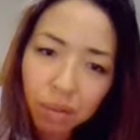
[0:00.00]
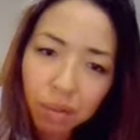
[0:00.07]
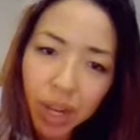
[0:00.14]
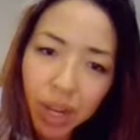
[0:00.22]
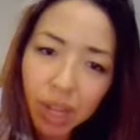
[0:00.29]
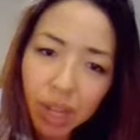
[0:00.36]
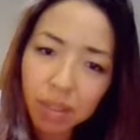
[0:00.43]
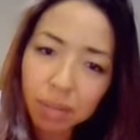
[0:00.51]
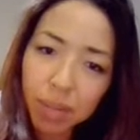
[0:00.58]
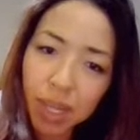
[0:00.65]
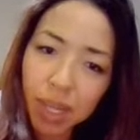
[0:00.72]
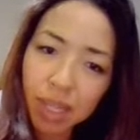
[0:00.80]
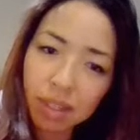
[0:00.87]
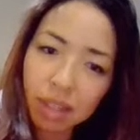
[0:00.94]
5
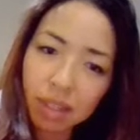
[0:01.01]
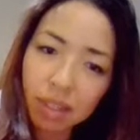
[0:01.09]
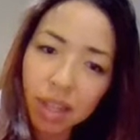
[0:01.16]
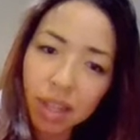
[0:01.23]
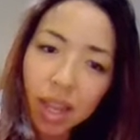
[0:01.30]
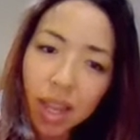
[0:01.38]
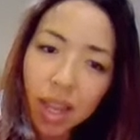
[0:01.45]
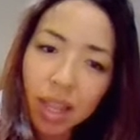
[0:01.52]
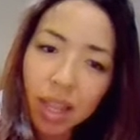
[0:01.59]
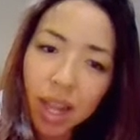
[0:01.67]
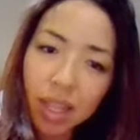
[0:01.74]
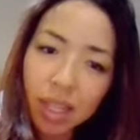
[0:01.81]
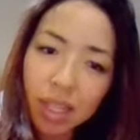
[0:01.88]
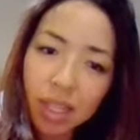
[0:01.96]
spaces, and
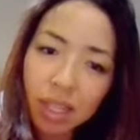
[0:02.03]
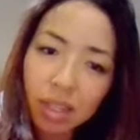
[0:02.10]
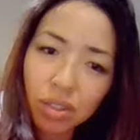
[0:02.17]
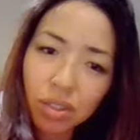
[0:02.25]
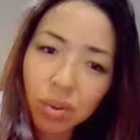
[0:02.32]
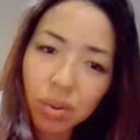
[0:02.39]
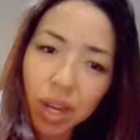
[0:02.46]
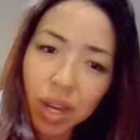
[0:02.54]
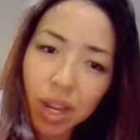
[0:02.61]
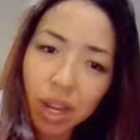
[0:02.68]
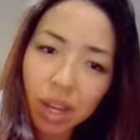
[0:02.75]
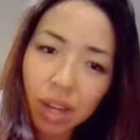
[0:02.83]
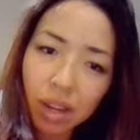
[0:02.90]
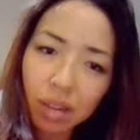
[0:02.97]
that leads us to
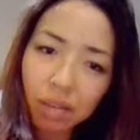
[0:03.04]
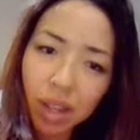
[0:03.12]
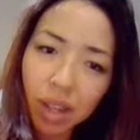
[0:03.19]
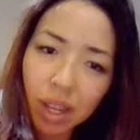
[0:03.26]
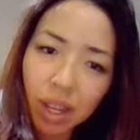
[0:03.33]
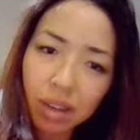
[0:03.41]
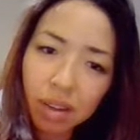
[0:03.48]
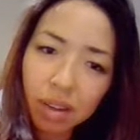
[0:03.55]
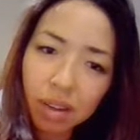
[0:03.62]
negative 8.